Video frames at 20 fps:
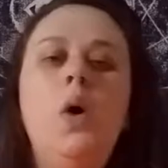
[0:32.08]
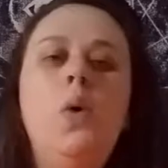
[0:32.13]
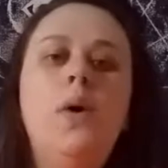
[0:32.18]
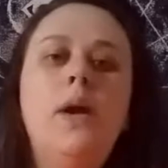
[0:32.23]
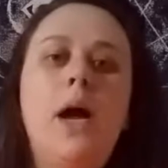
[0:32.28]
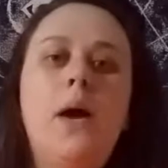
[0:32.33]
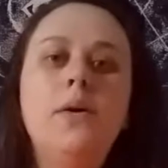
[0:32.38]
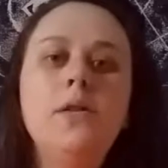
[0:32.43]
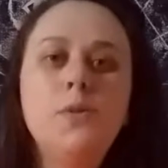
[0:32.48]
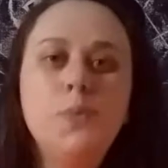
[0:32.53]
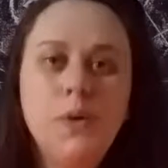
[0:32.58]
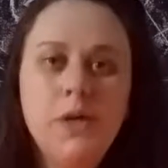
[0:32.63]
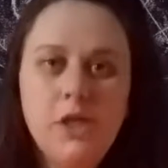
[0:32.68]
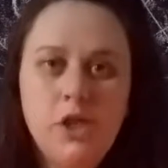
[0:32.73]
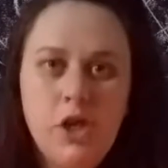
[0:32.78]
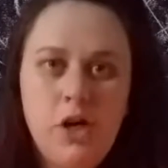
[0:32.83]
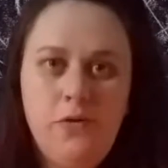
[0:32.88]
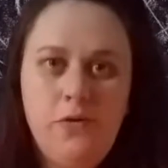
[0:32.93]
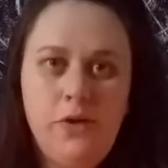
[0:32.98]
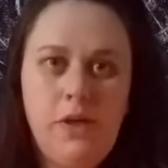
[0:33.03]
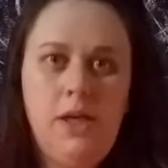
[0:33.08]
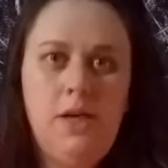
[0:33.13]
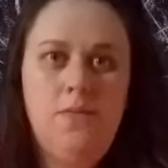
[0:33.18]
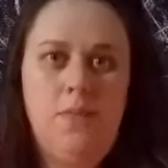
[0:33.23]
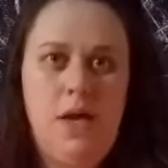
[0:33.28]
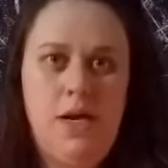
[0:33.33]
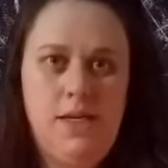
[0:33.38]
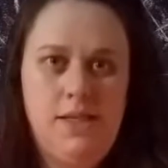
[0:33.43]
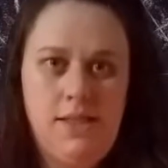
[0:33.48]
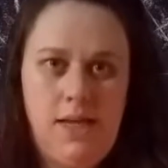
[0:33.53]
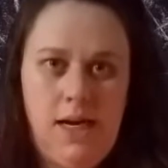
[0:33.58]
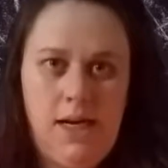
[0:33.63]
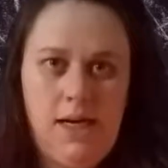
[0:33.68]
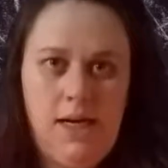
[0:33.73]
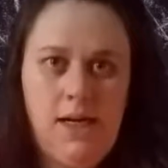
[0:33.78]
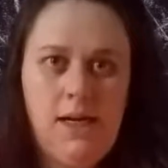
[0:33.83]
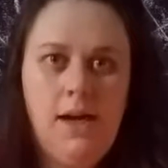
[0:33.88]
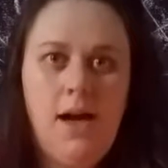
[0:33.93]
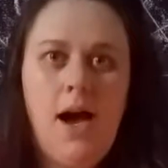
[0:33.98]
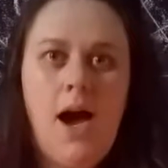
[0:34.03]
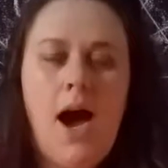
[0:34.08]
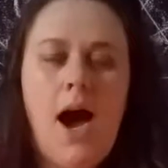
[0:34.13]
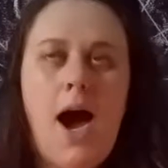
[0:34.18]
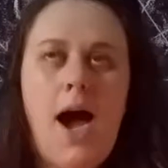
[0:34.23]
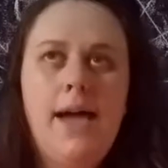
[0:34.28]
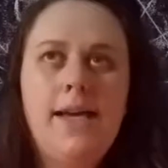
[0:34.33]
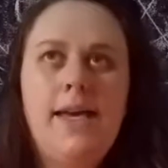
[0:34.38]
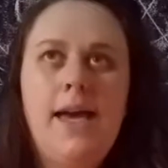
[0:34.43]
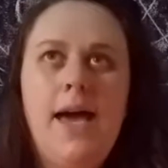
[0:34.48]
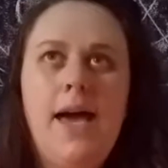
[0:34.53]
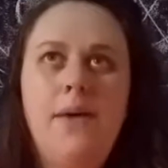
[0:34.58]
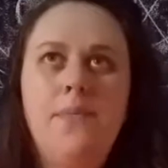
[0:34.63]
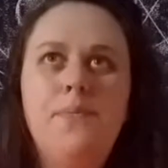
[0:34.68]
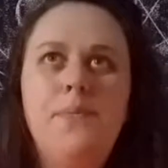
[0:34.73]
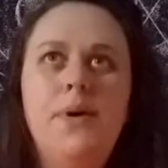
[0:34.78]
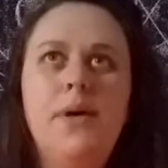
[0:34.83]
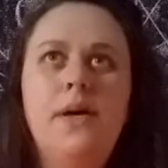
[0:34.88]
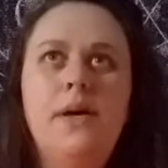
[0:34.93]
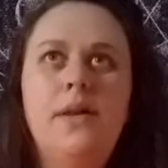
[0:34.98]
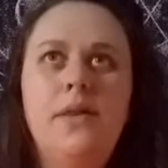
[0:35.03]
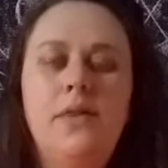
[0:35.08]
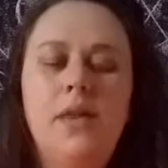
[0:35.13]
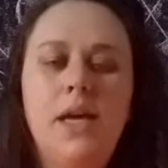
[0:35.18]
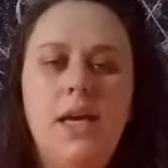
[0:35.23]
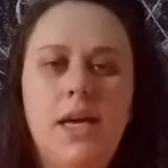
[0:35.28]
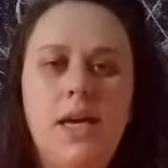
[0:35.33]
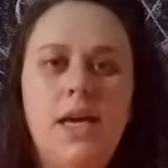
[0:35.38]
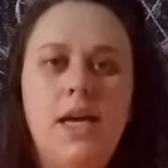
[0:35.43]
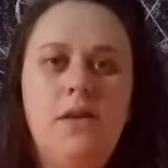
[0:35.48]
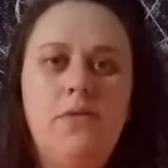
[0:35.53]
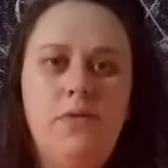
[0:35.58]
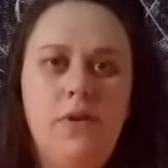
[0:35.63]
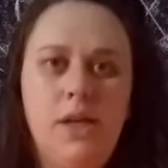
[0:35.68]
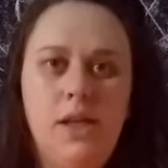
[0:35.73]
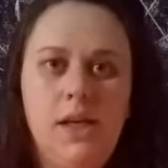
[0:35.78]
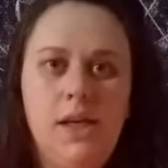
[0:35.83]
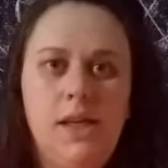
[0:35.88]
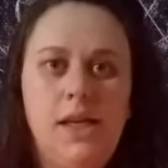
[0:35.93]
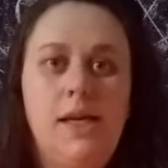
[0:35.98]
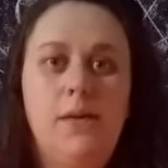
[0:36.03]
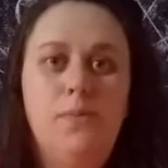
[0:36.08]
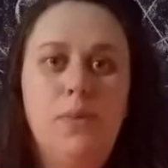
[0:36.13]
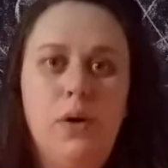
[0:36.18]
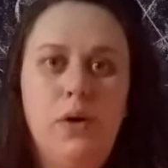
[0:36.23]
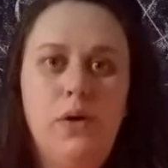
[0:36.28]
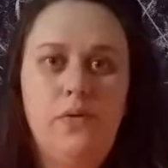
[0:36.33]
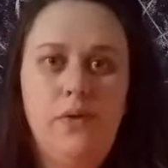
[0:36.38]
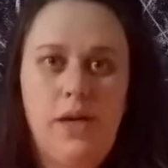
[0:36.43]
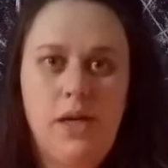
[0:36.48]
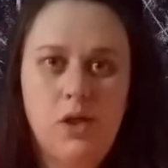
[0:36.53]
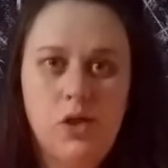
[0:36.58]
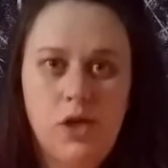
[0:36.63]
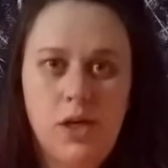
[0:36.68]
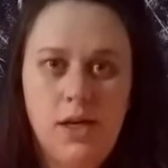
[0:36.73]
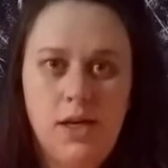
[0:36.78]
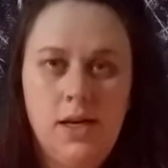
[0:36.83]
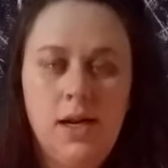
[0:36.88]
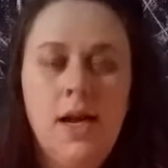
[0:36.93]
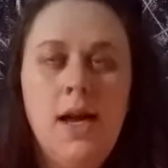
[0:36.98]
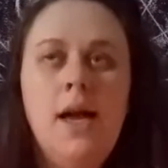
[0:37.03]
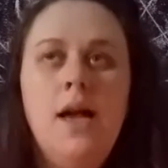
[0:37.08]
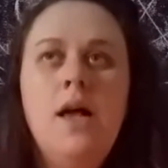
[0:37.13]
when I was pre-shuffling and meditating, I kept thinking and feeling like motivation.